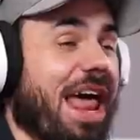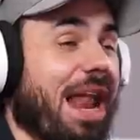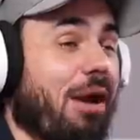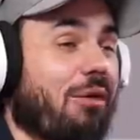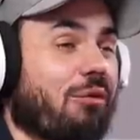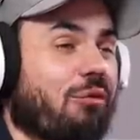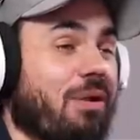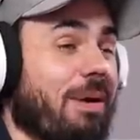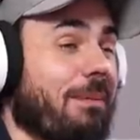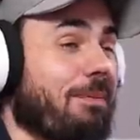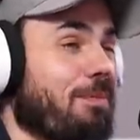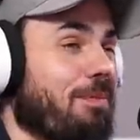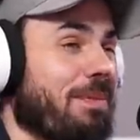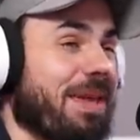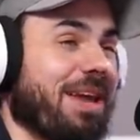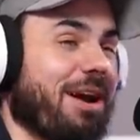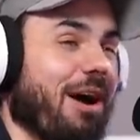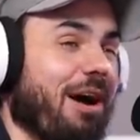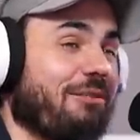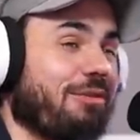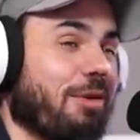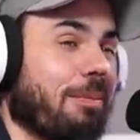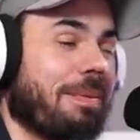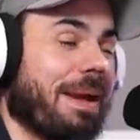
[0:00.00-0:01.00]
out ripped me
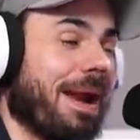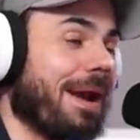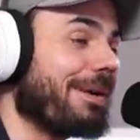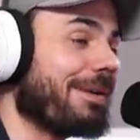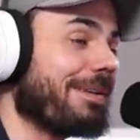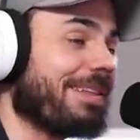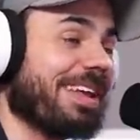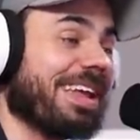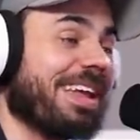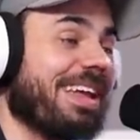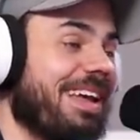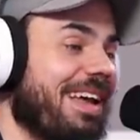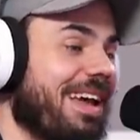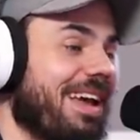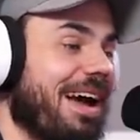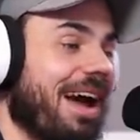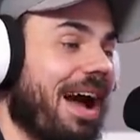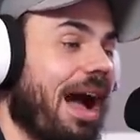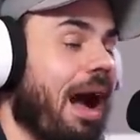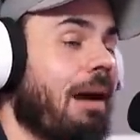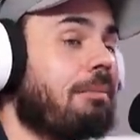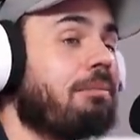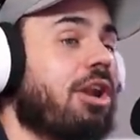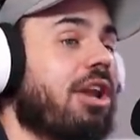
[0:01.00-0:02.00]
off, apparently.
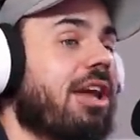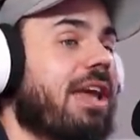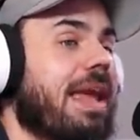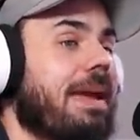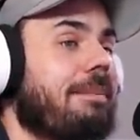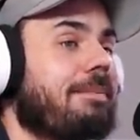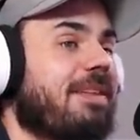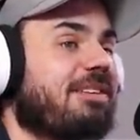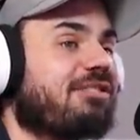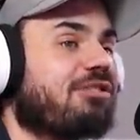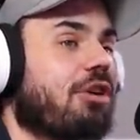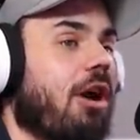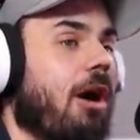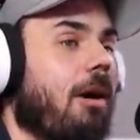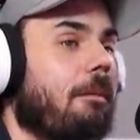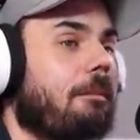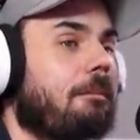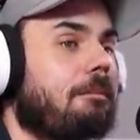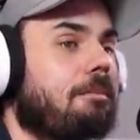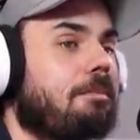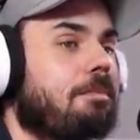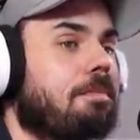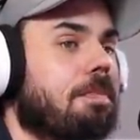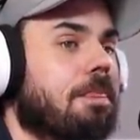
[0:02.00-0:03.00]
I'm going to keep this, though.
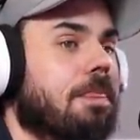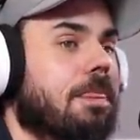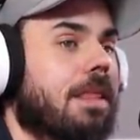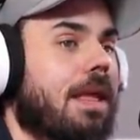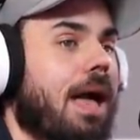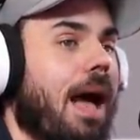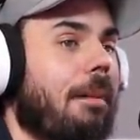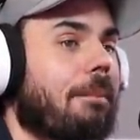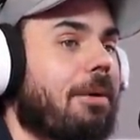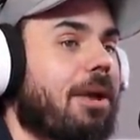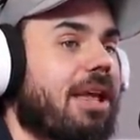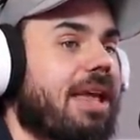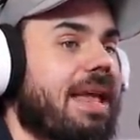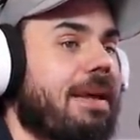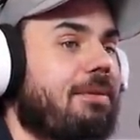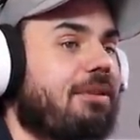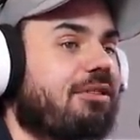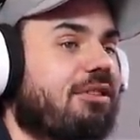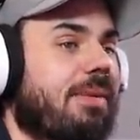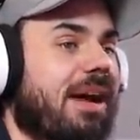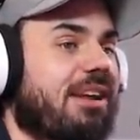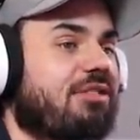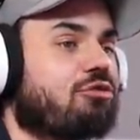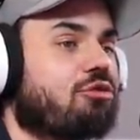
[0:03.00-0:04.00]
I'm going to keep
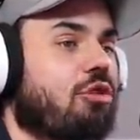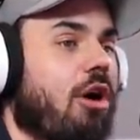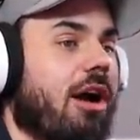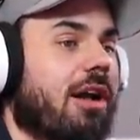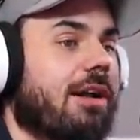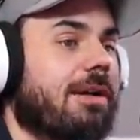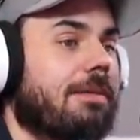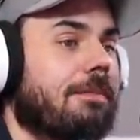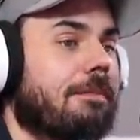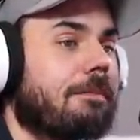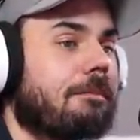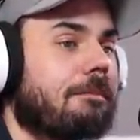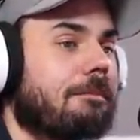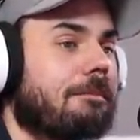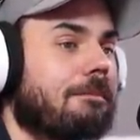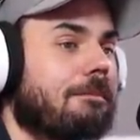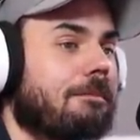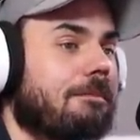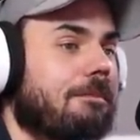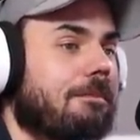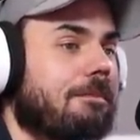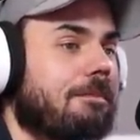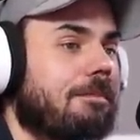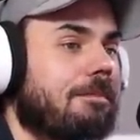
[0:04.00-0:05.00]
this in my truck.
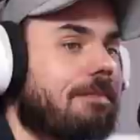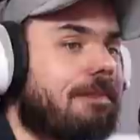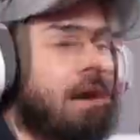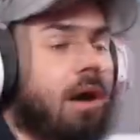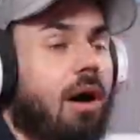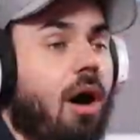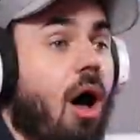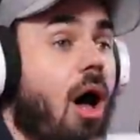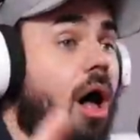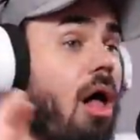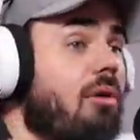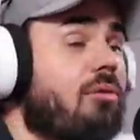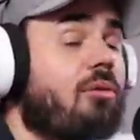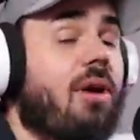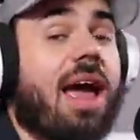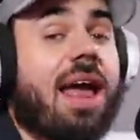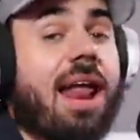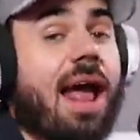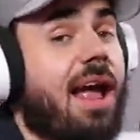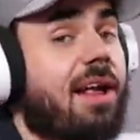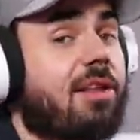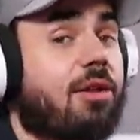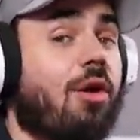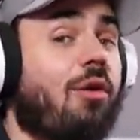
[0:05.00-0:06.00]
Oh, All right,
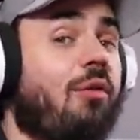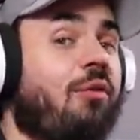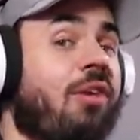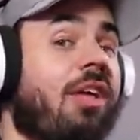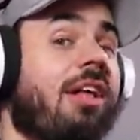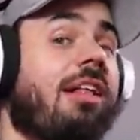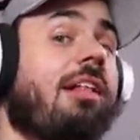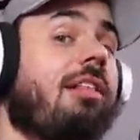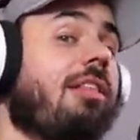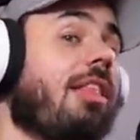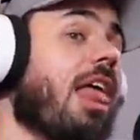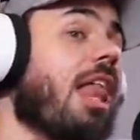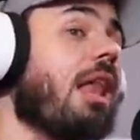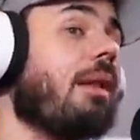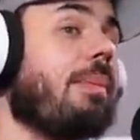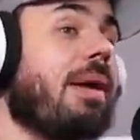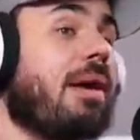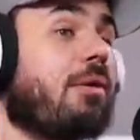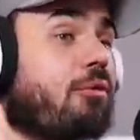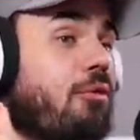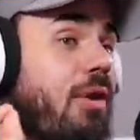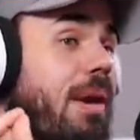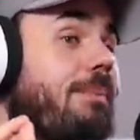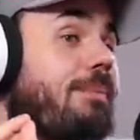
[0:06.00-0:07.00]
I do feel a little
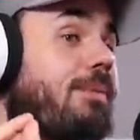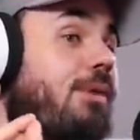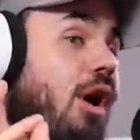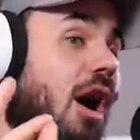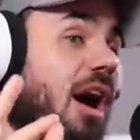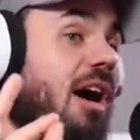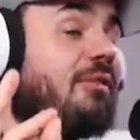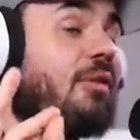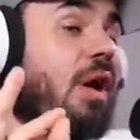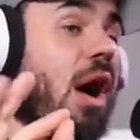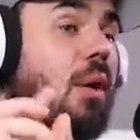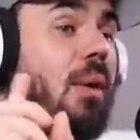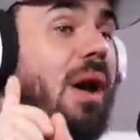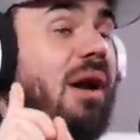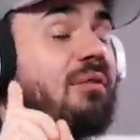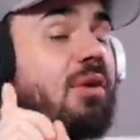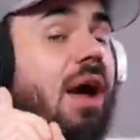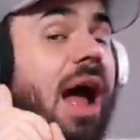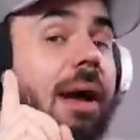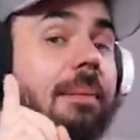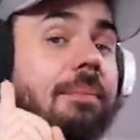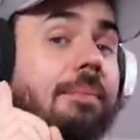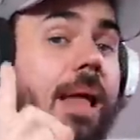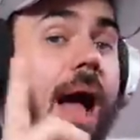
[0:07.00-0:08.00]
bit ripped off. However,
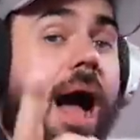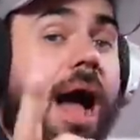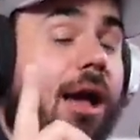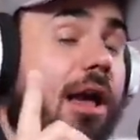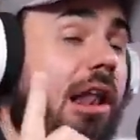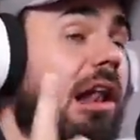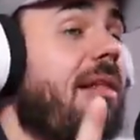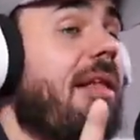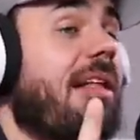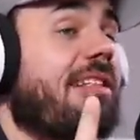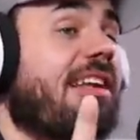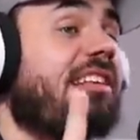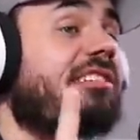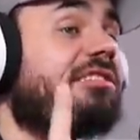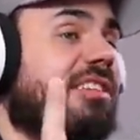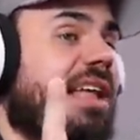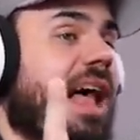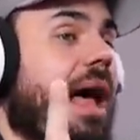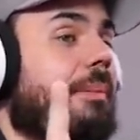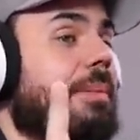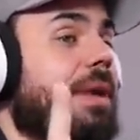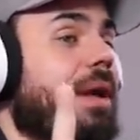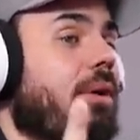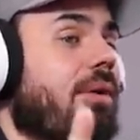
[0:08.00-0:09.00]
I'm not going to let that
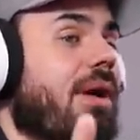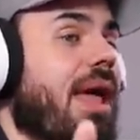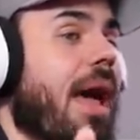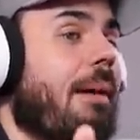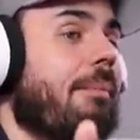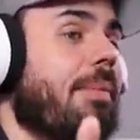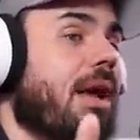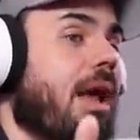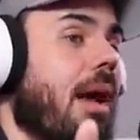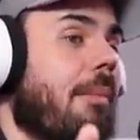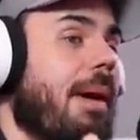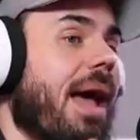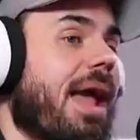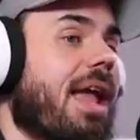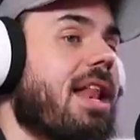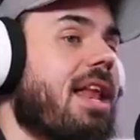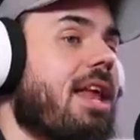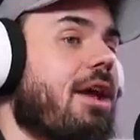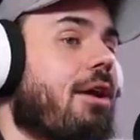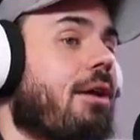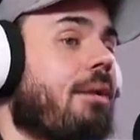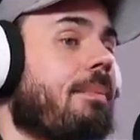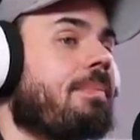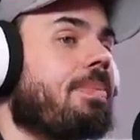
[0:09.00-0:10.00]
stop me, okay? I'm going to come back in
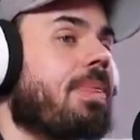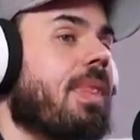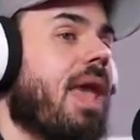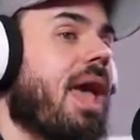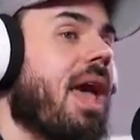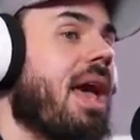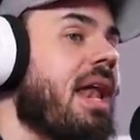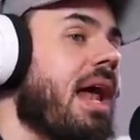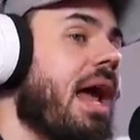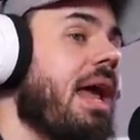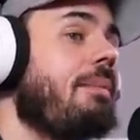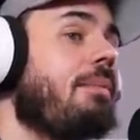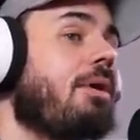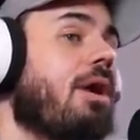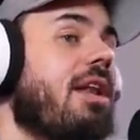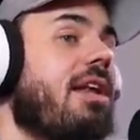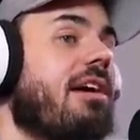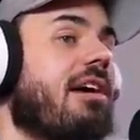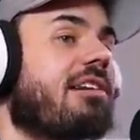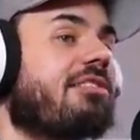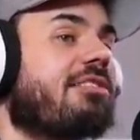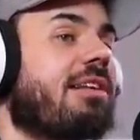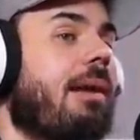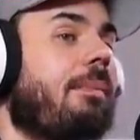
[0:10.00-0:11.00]
here, and I'm going to
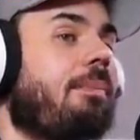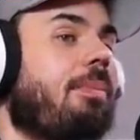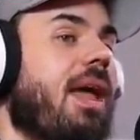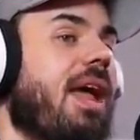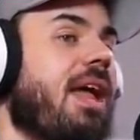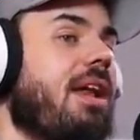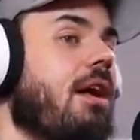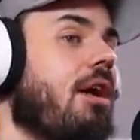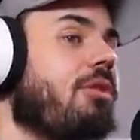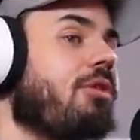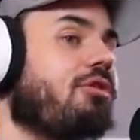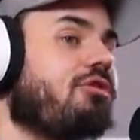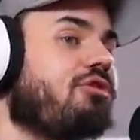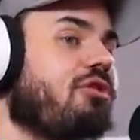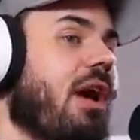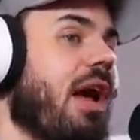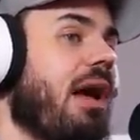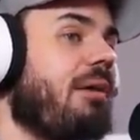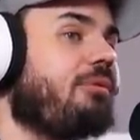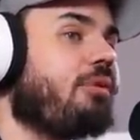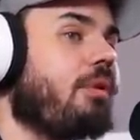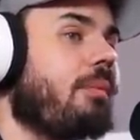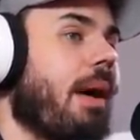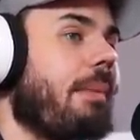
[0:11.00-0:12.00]
accept another
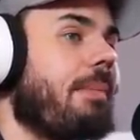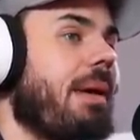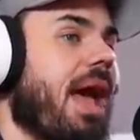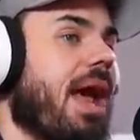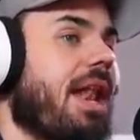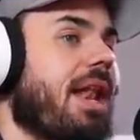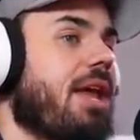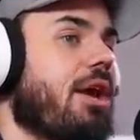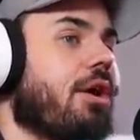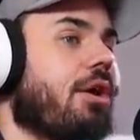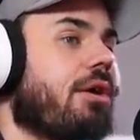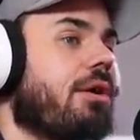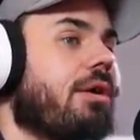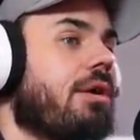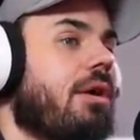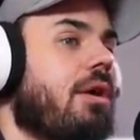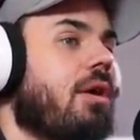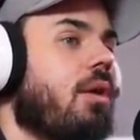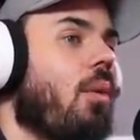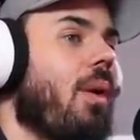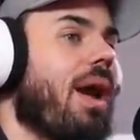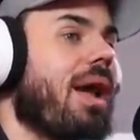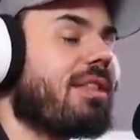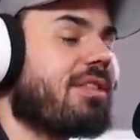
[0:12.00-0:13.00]
job from my man here.
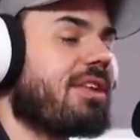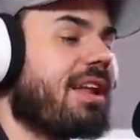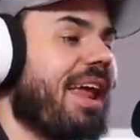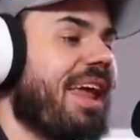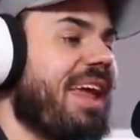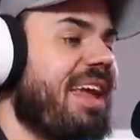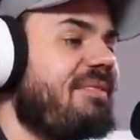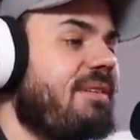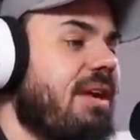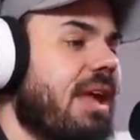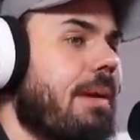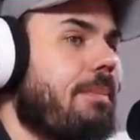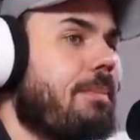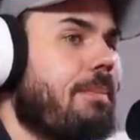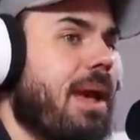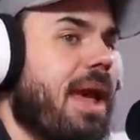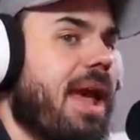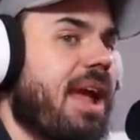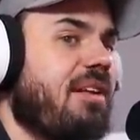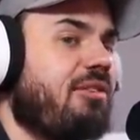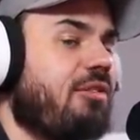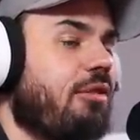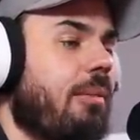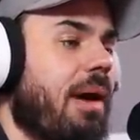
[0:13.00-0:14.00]
Wait, did I even get
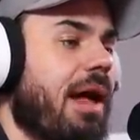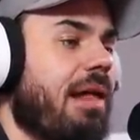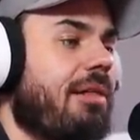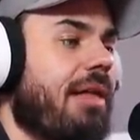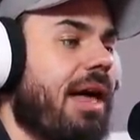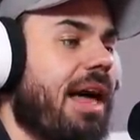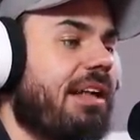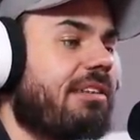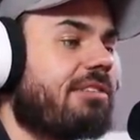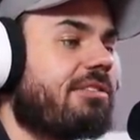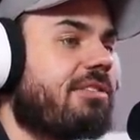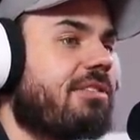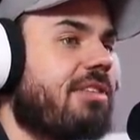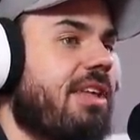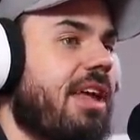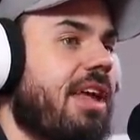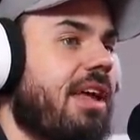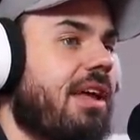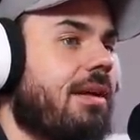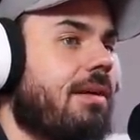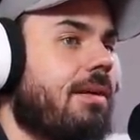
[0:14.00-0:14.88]
paid for my last thing?